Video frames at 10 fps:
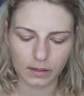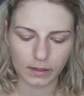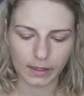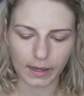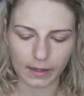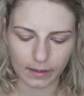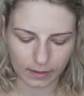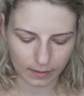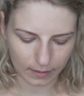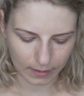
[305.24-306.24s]
Yeah.
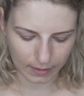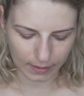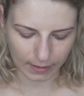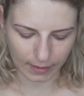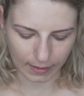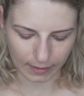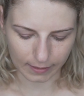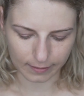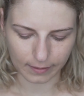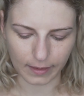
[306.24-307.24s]

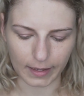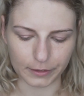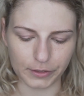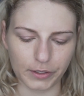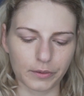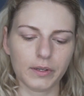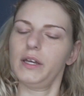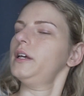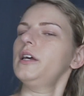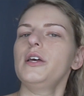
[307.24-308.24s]
Yeah, that'll do.
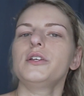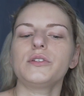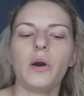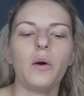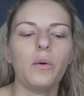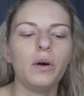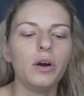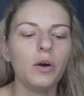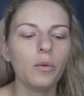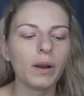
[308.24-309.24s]
So
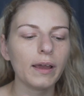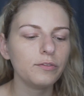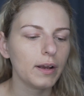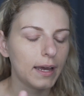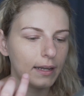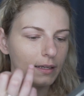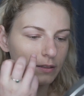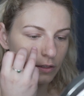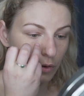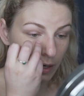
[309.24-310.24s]
what I've read
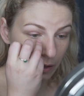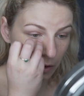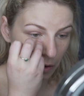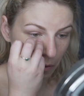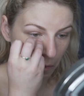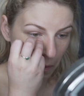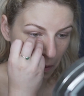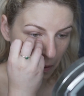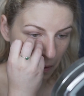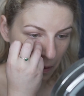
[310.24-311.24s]
is you kind of go
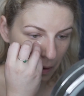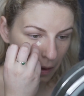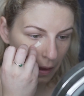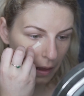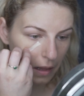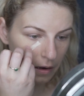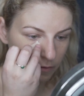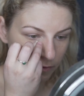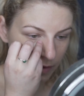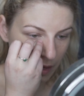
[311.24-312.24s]
in a
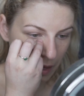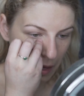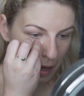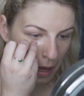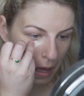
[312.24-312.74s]
V